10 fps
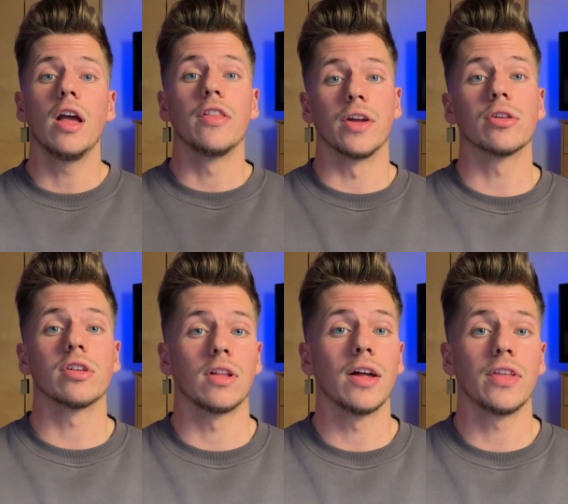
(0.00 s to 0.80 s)
There is a
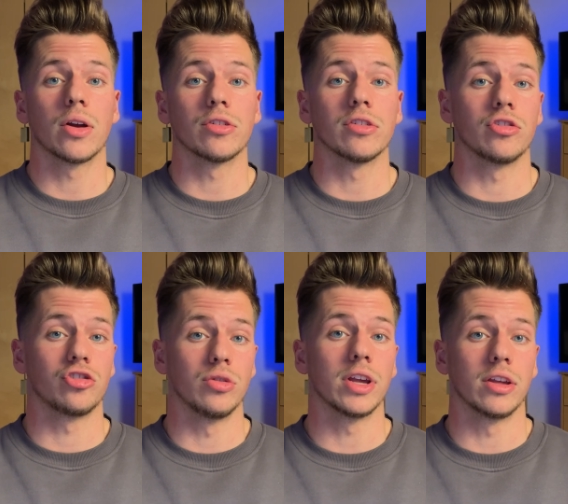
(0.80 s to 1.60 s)
lot that goes into
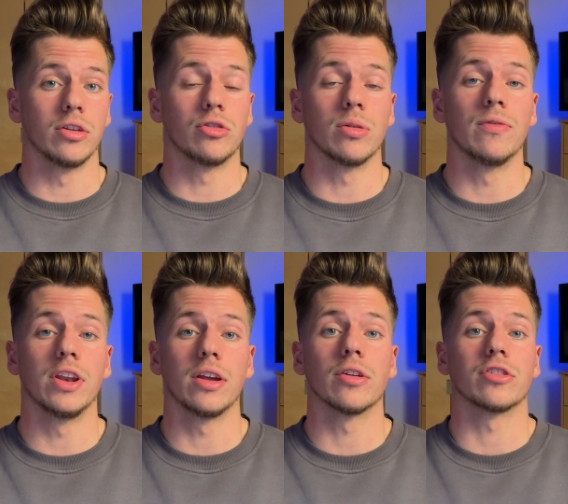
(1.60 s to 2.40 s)
shooting a YouTube
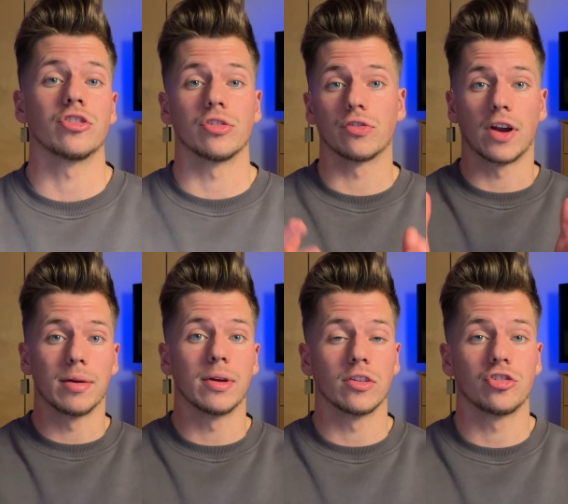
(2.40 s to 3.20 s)
video, such as
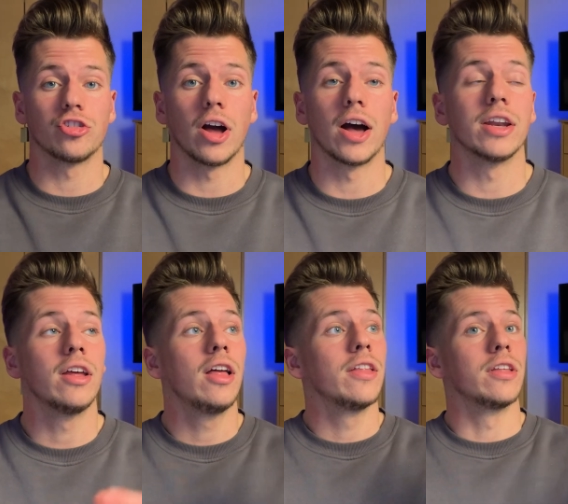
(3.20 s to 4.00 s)
framing the shot,
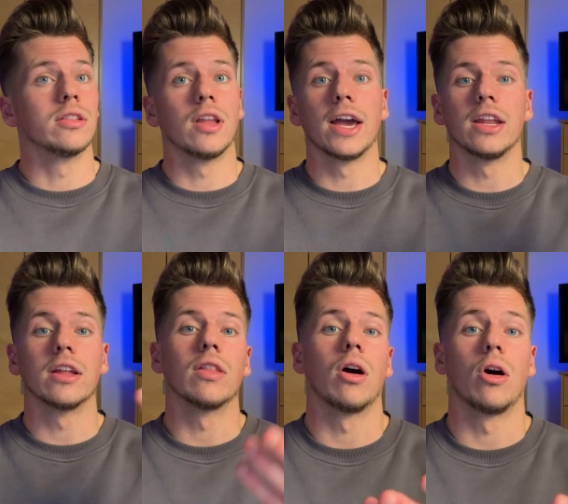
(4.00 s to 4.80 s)
the
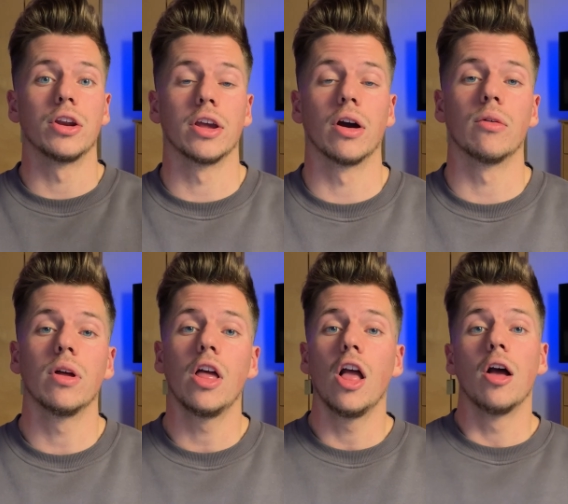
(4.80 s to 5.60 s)
lighting, the audio,
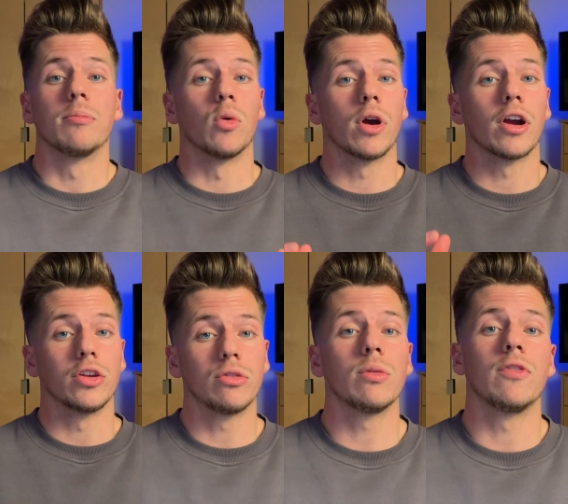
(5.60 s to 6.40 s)
but where a
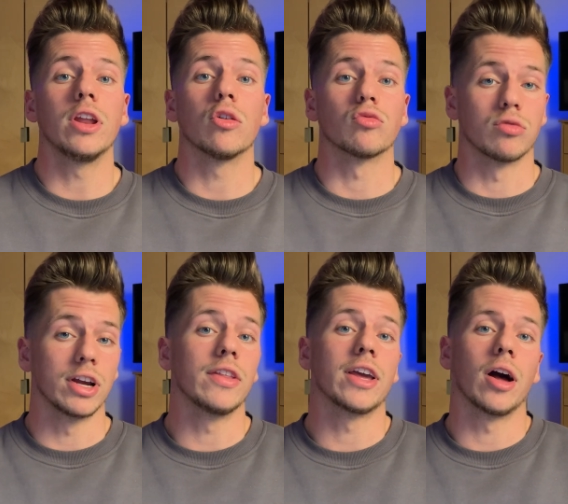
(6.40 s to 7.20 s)
YouTube video
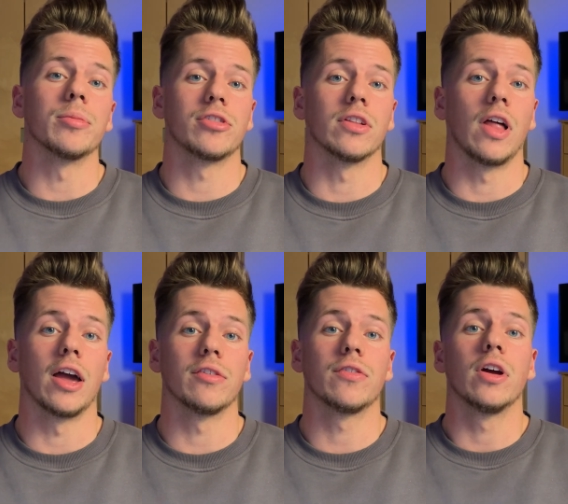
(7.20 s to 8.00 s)
really comes to
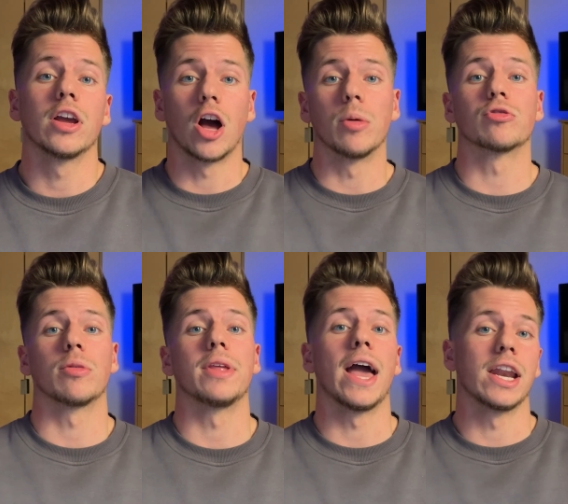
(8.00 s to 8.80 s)
life comes
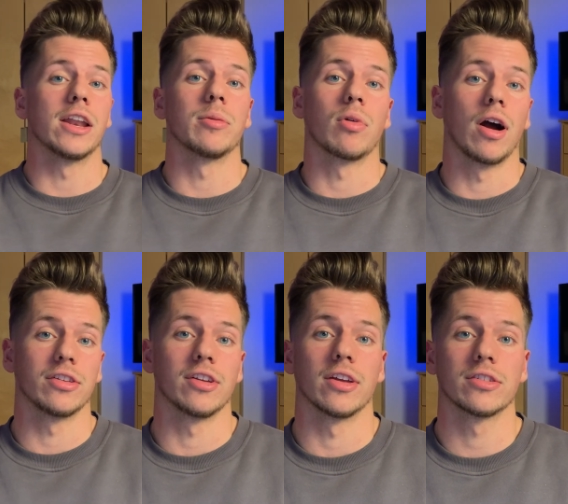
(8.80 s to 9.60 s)
from the editing
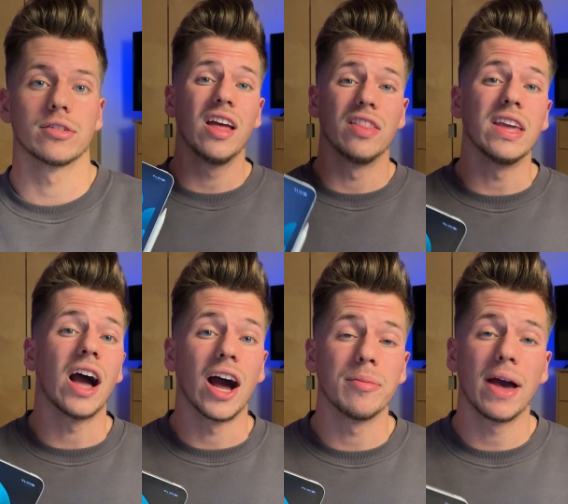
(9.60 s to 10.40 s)
process. The
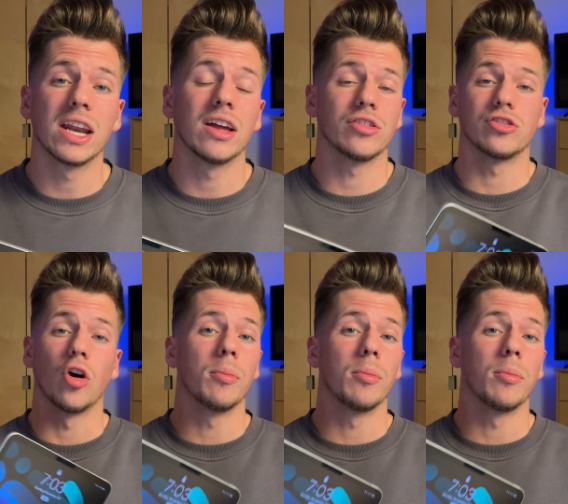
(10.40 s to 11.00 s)
iPad has so